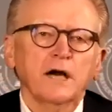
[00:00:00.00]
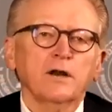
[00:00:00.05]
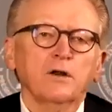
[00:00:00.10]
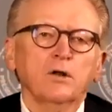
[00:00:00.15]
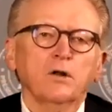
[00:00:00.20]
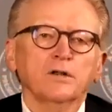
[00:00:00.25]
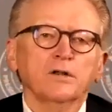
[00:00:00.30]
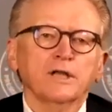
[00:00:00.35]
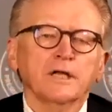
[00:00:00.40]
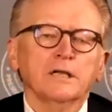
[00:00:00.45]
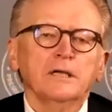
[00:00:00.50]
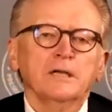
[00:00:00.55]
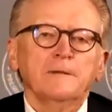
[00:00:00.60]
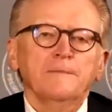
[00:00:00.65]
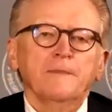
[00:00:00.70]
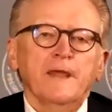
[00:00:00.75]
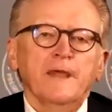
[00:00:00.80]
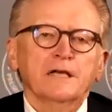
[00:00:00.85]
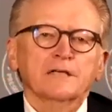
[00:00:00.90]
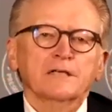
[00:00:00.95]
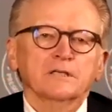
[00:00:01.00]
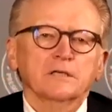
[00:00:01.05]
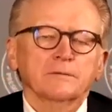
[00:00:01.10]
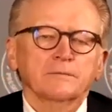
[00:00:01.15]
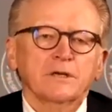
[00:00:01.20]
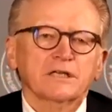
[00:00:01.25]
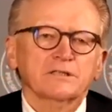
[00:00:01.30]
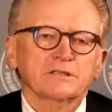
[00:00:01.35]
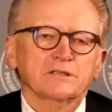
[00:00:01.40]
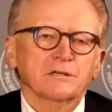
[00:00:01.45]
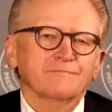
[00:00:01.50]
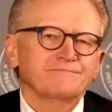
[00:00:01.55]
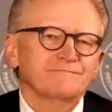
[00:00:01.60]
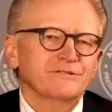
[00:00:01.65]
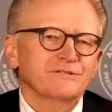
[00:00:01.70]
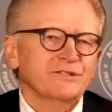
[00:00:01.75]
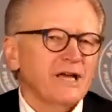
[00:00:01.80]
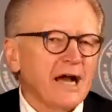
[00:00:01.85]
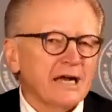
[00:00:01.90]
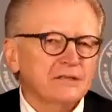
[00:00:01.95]
not only as a
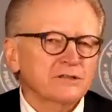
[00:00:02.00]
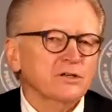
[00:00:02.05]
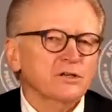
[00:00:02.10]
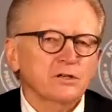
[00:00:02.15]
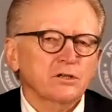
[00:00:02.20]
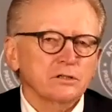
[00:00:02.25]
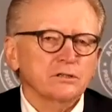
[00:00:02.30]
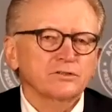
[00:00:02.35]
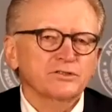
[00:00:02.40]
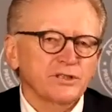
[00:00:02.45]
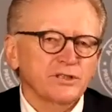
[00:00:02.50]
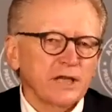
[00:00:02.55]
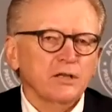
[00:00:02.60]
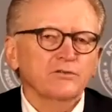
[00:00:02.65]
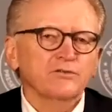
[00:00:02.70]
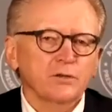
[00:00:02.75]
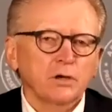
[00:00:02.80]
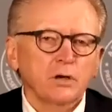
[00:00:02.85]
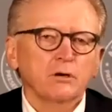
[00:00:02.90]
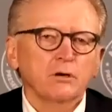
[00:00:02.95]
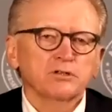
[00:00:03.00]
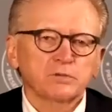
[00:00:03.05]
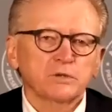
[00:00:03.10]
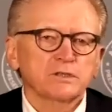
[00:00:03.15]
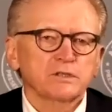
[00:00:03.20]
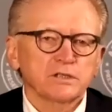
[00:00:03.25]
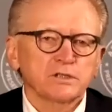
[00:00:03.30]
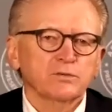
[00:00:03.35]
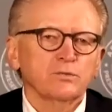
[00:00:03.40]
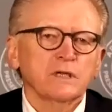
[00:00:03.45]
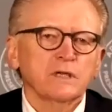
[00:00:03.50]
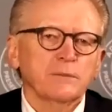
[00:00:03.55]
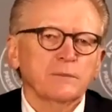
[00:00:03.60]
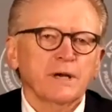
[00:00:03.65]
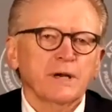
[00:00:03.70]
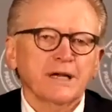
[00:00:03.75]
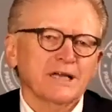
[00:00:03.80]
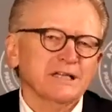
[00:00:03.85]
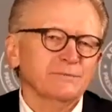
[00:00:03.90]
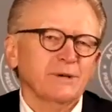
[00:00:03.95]
tactical sales coach, which is really
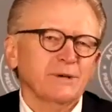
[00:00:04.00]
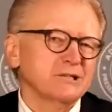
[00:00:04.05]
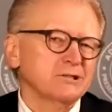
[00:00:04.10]
my